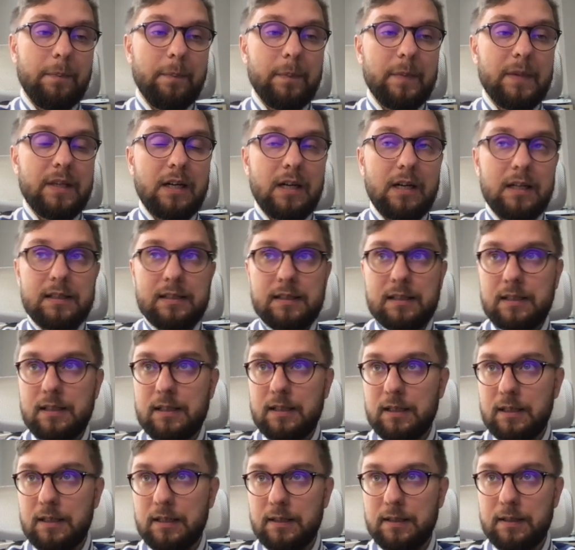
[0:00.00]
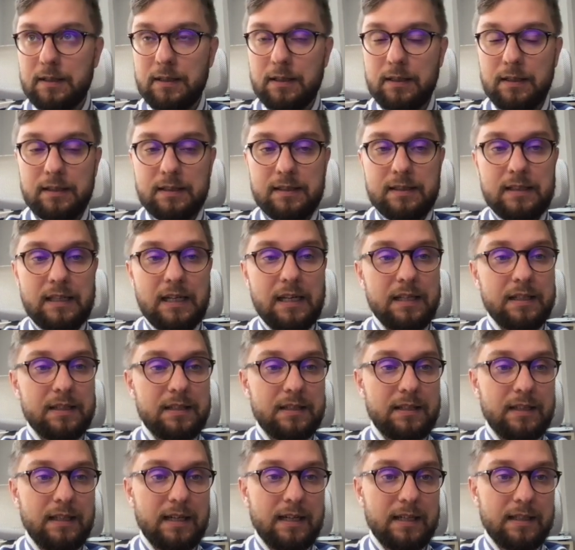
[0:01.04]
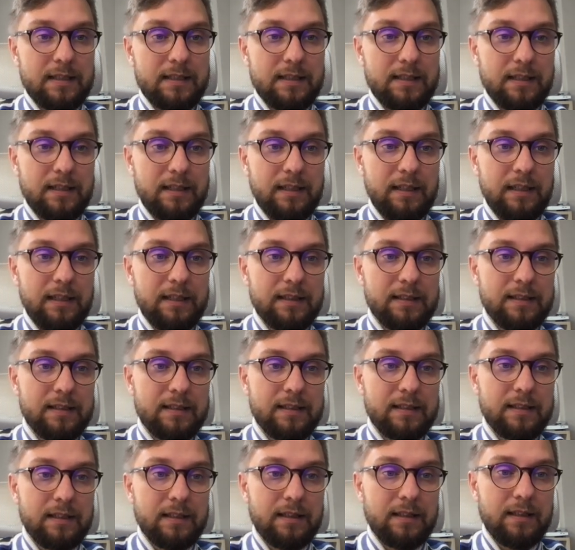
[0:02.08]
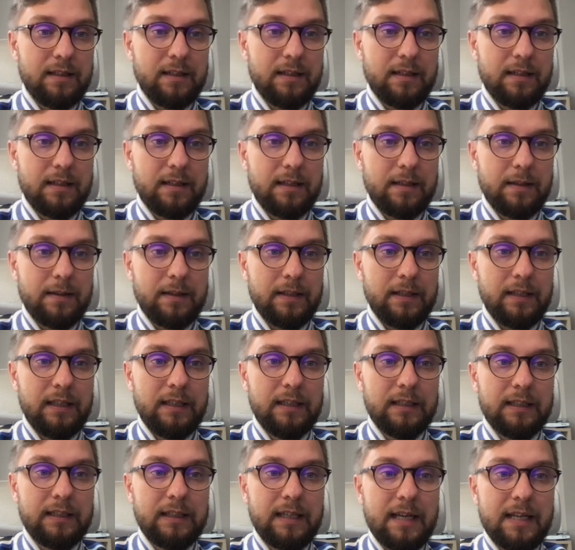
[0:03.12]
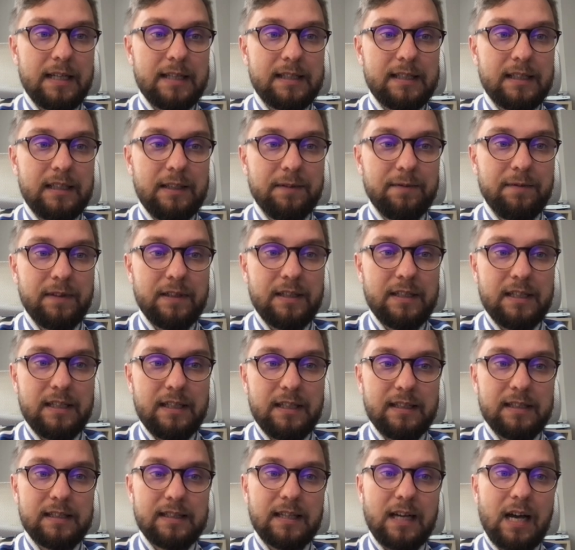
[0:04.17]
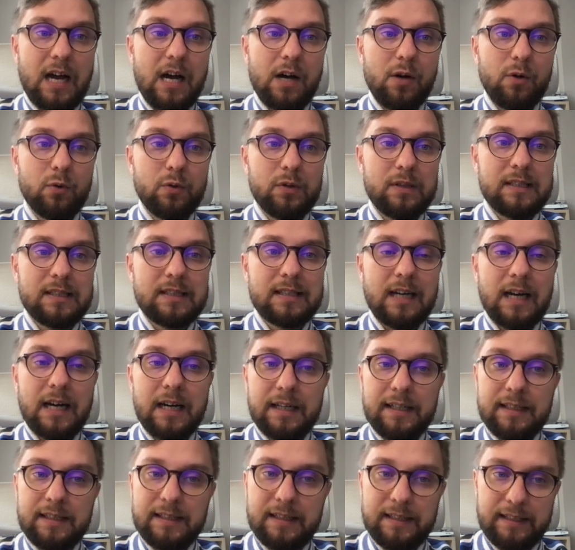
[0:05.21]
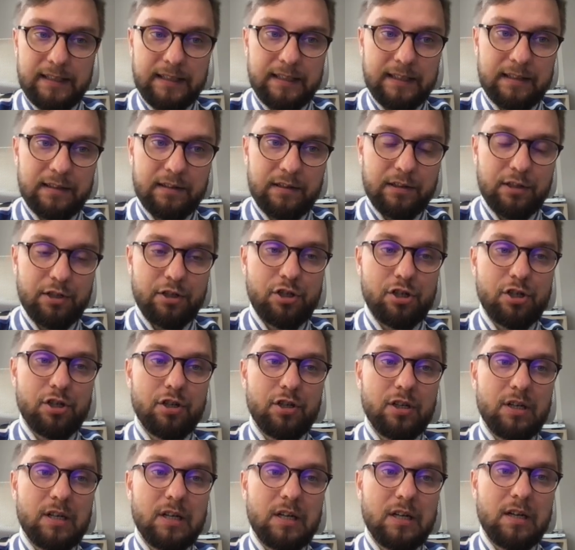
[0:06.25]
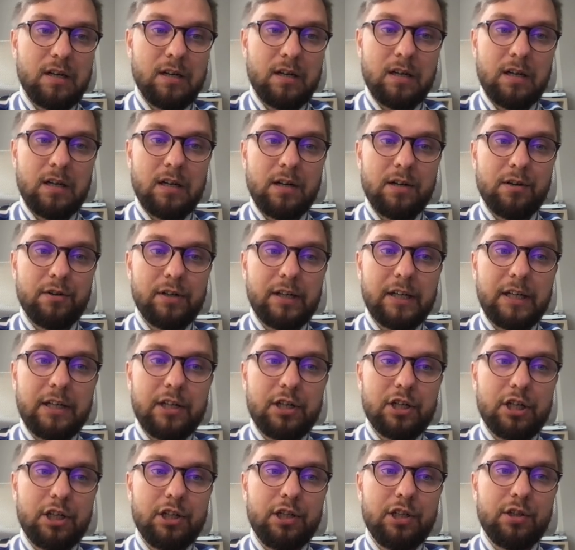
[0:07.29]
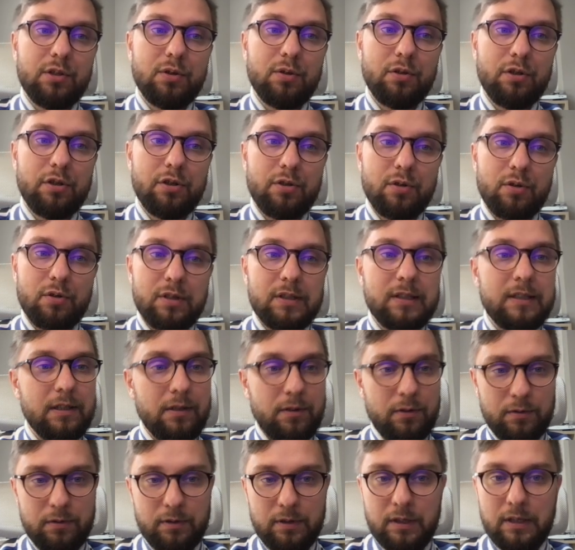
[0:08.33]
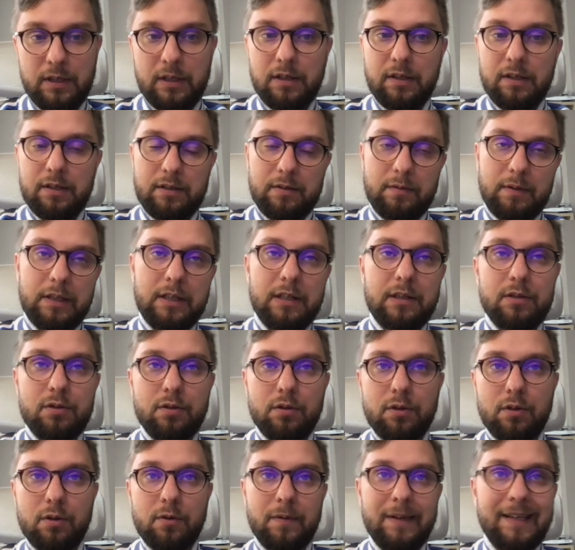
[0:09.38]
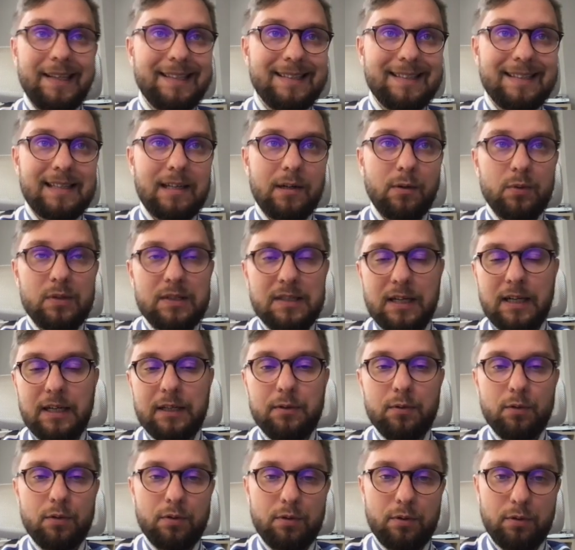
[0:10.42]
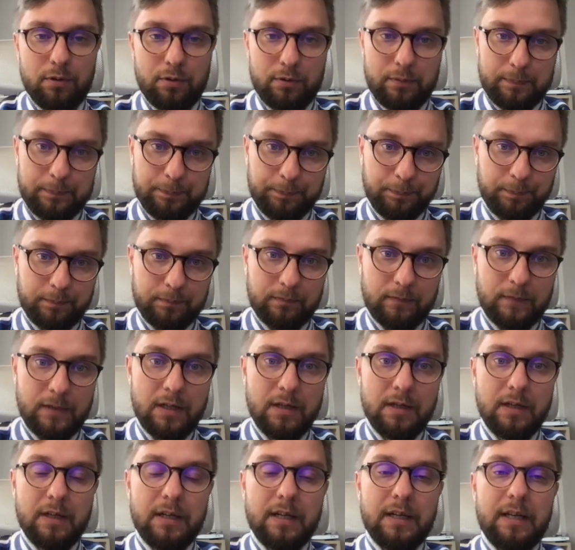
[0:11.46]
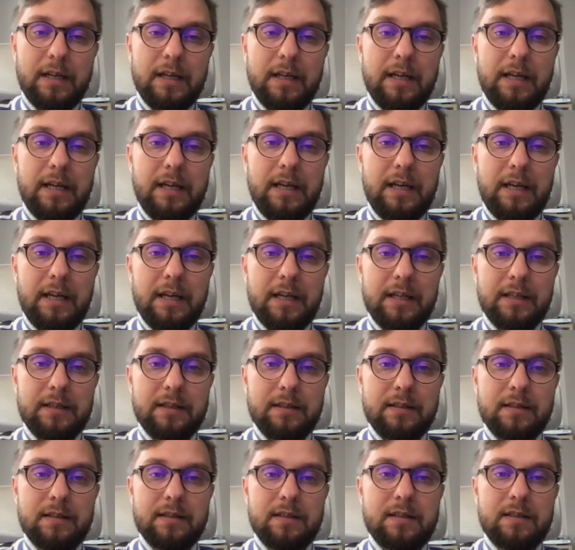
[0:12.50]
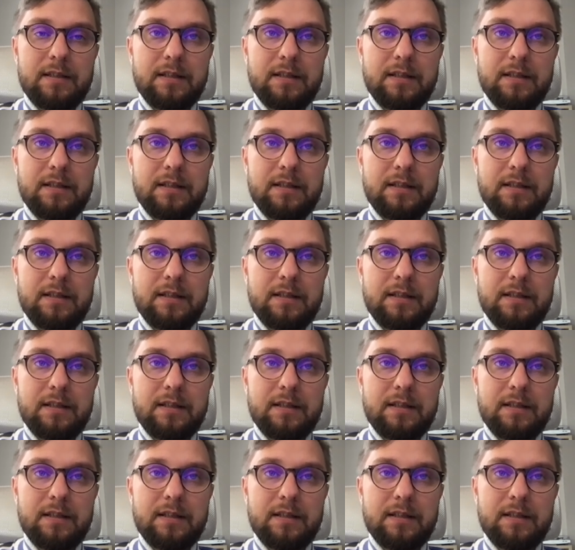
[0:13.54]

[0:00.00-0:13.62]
task says that it's in case if it is outside the integer range, I need to return 0. So I need to know, is it outside or not? And